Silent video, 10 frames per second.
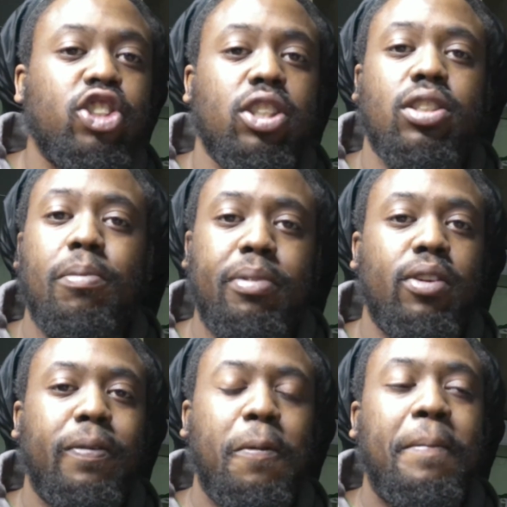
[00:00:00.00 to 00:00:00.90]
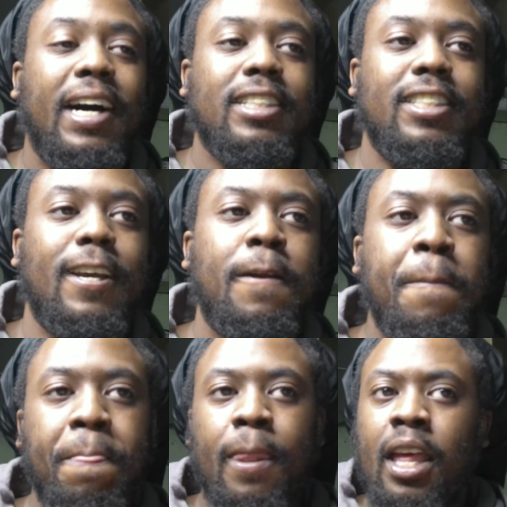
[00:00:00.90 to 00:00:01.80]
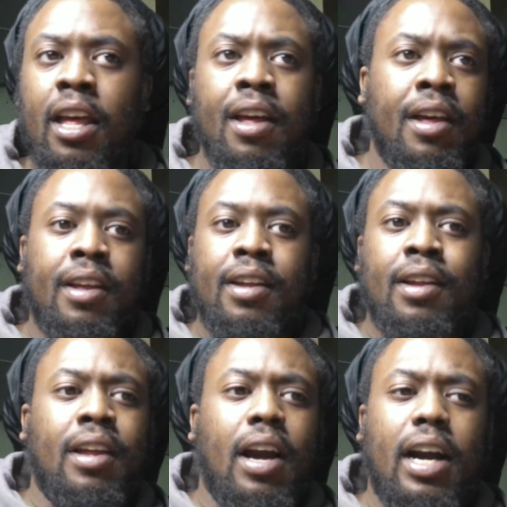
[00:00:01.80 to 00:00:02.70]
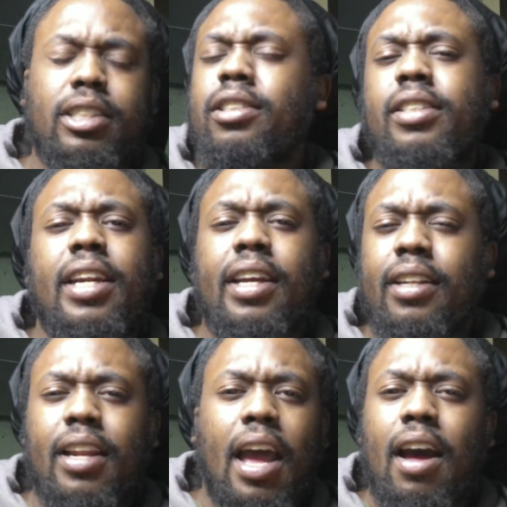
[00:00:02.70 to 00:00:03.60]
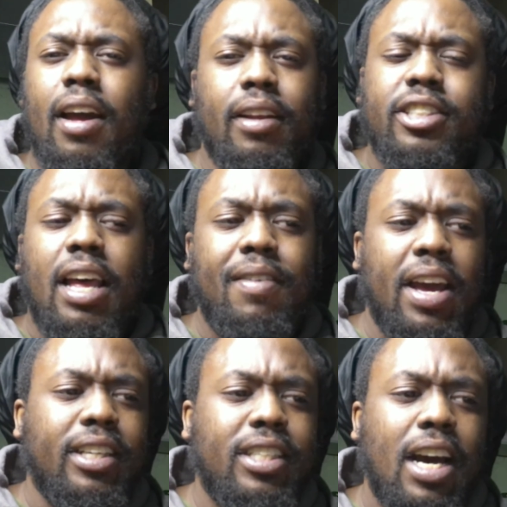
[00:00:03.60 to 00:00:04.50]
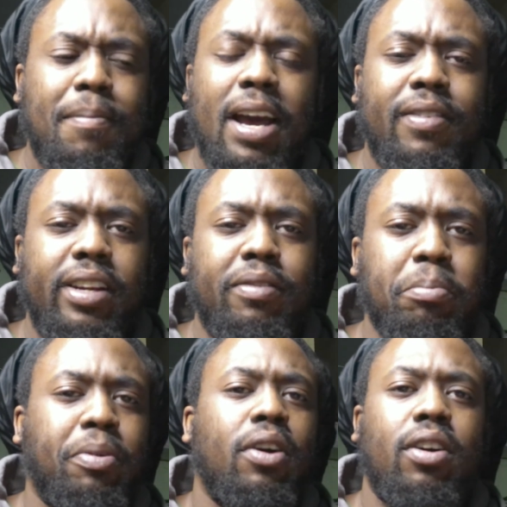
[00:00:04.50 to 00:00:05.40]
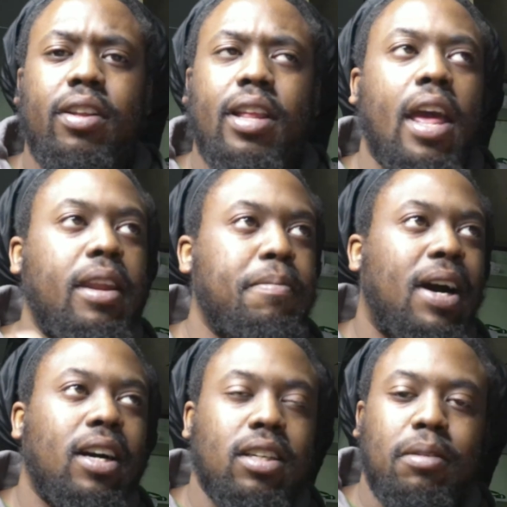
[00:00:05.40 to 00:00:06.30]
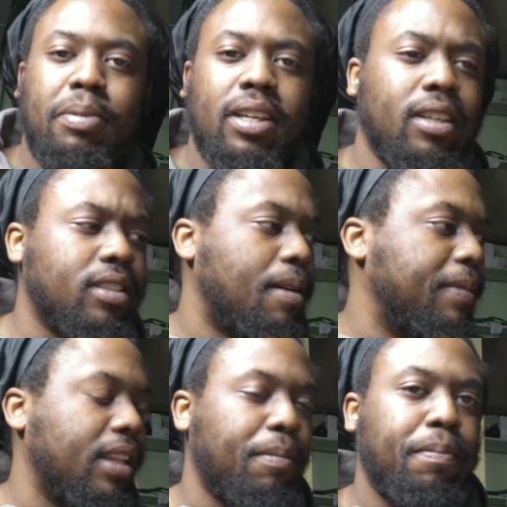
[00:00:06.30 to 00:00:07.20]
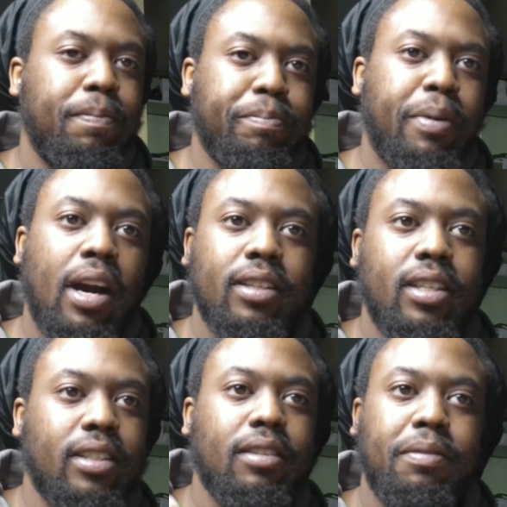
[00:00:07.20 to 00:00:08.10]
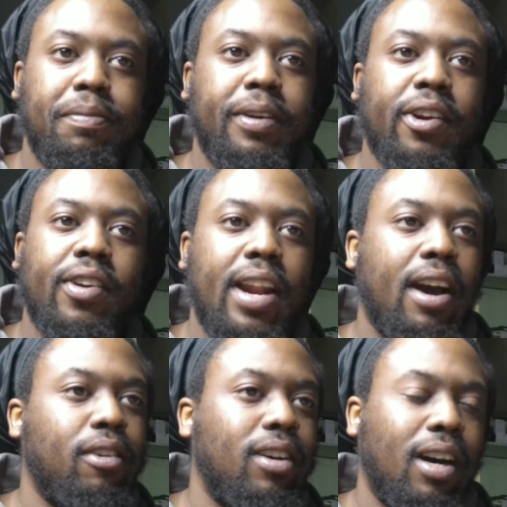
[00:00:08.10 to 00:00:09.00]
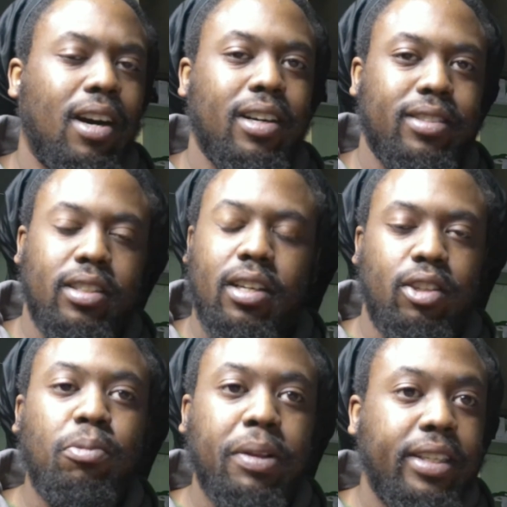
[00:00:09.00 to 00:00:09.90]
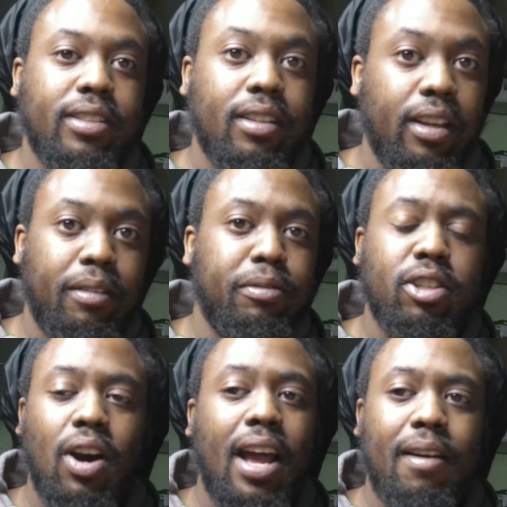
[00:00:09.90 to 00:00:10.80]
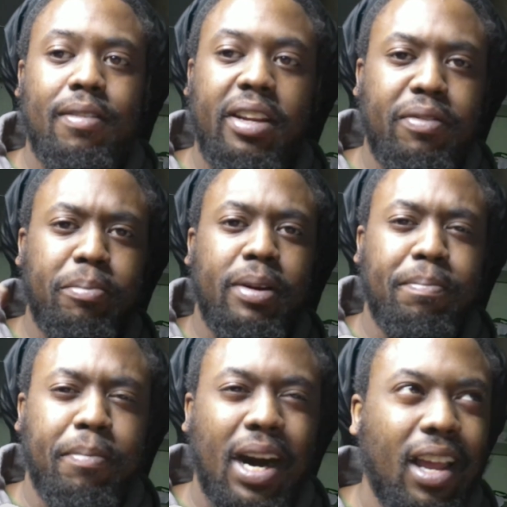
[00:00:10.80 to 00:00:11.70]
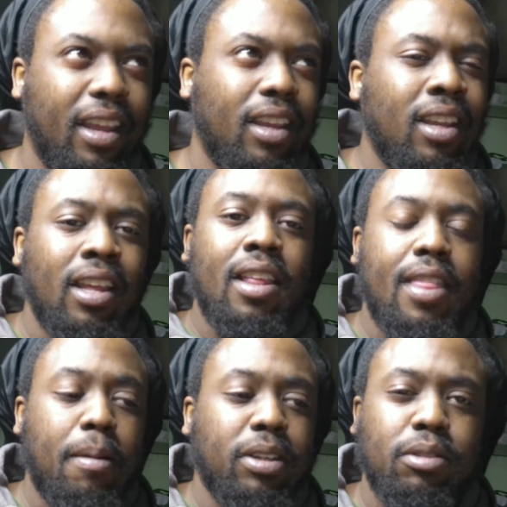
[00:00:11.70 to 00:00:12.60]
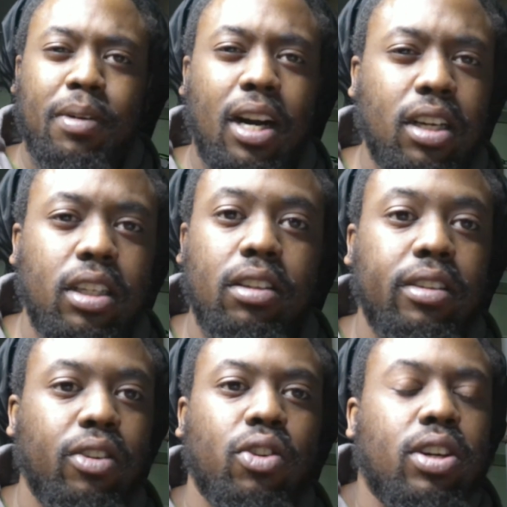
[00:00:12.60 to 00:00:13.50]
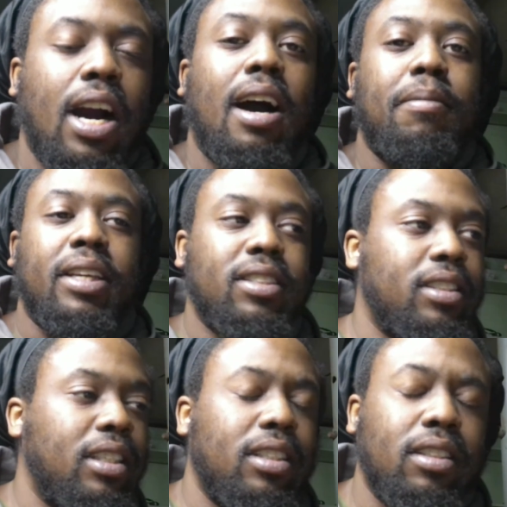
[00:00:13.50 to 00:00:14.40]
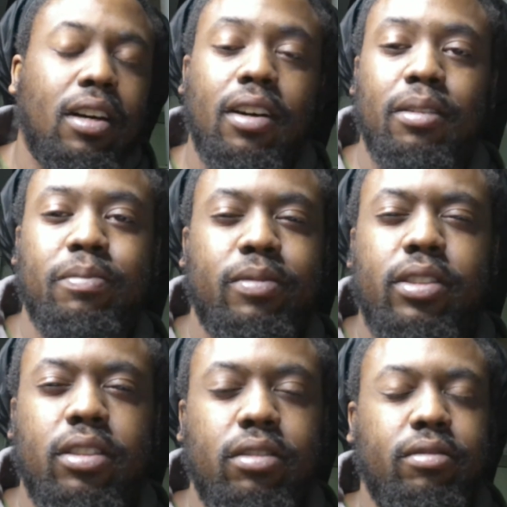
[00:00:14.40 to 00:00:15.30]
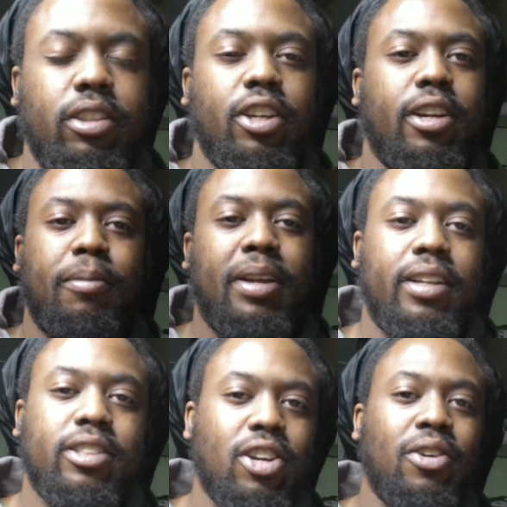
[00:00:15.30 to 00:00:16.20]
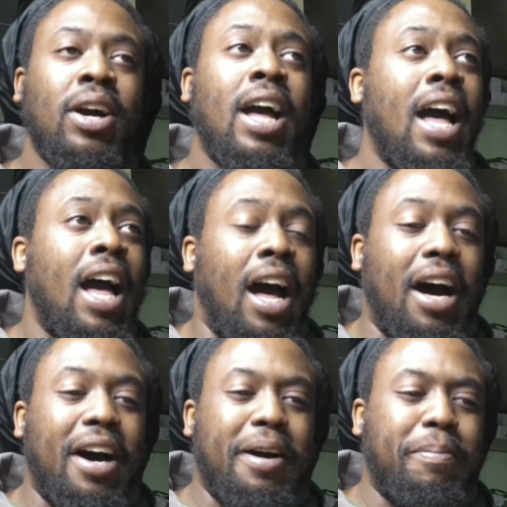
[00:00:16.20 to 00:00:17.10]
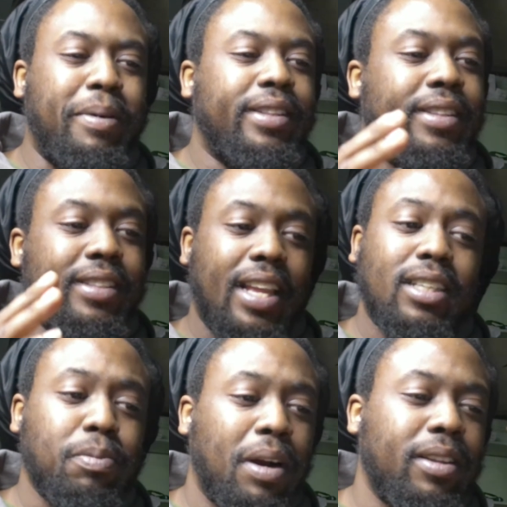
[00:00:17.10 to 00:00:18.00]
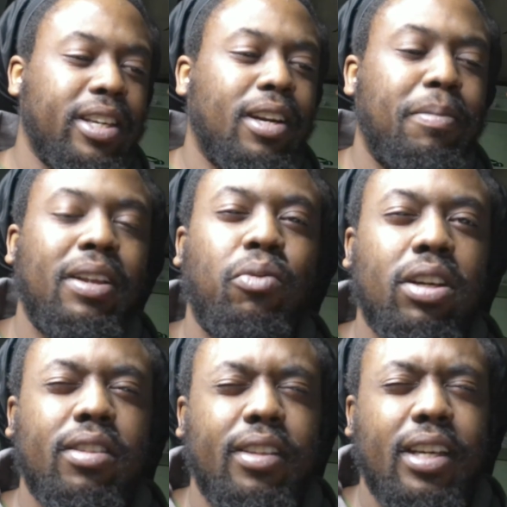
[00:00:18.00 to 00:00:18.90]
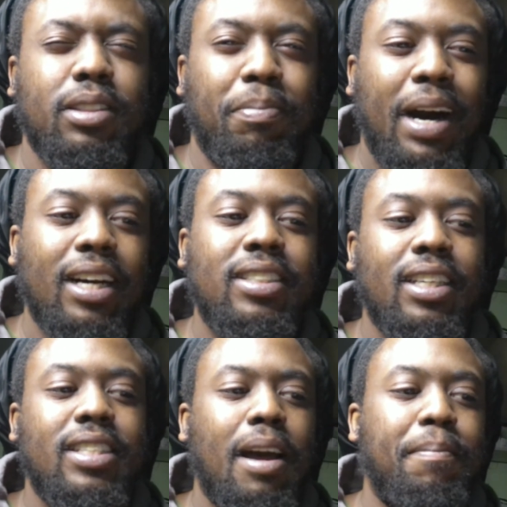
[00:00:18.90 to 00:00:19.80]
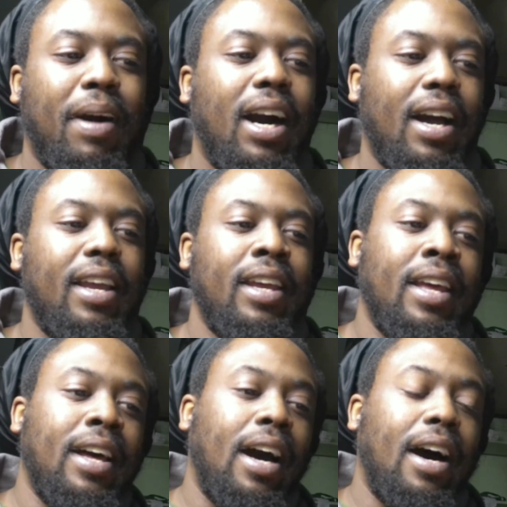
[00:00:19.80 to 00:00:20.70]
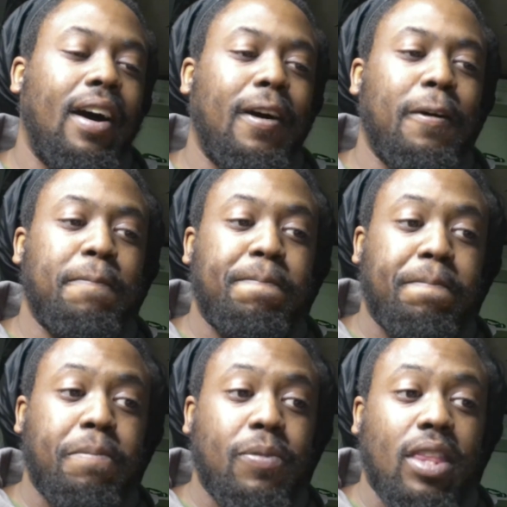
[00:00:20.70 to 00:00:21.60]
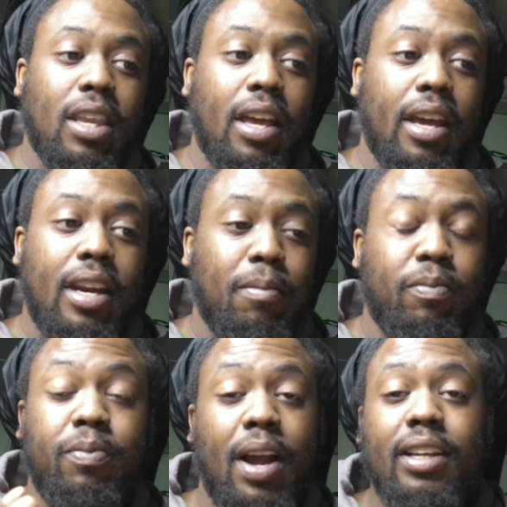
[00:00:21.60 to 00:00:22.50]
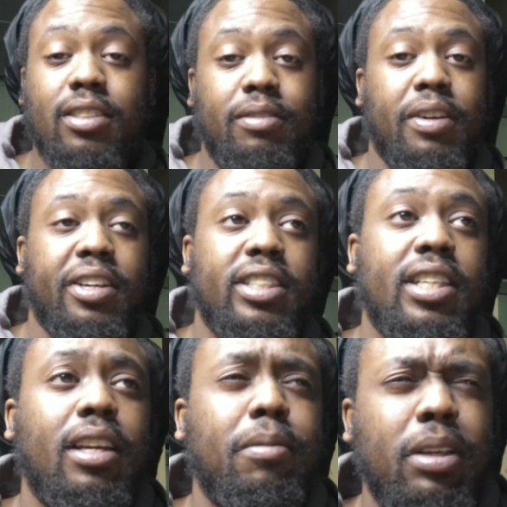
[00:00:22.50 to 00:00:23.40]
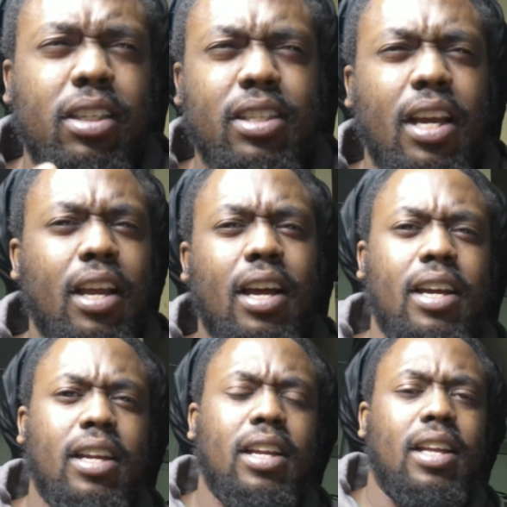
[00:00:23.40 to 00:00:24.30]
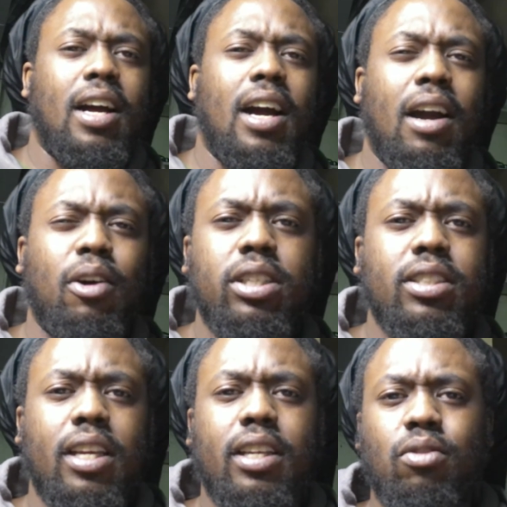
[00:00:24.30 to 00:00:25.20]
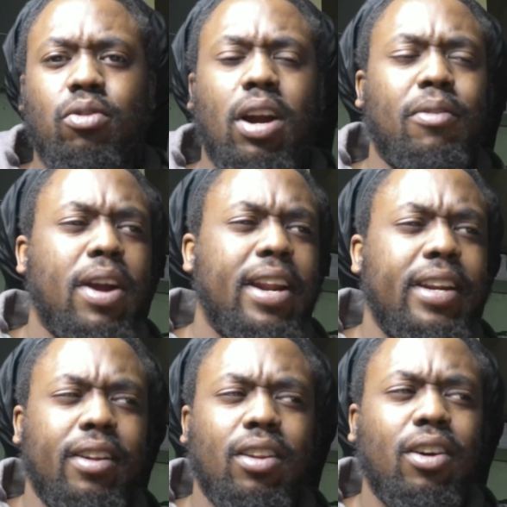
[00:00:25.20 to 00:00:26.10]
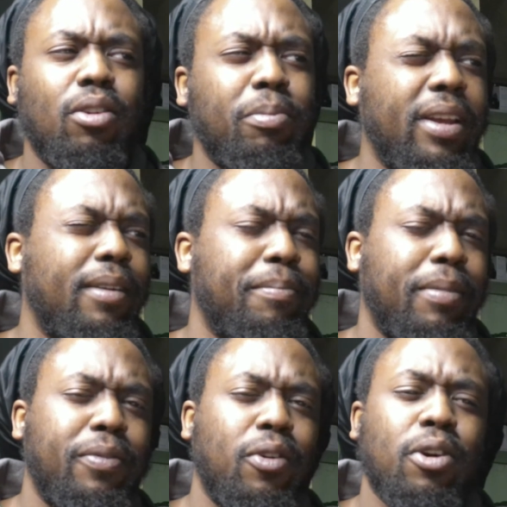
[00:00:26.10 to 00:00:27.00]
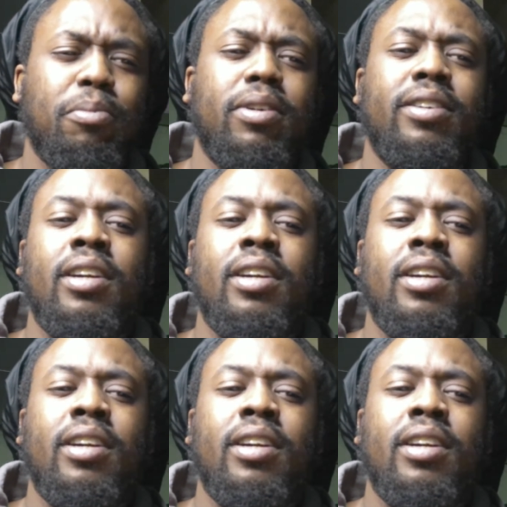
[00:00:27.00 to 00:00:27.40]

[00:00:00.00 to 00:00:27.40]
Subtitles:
just a beautiful box set. I just haven't had the time. I haven't even bought any manga because I'm in the process of figuring out a new place to live, so I haven't even been buying that much manga or comics, you know what I mean. So but that's probably going to be one of the next box sets I buy, and I'm actually very excited because I always I read it a little bit before, but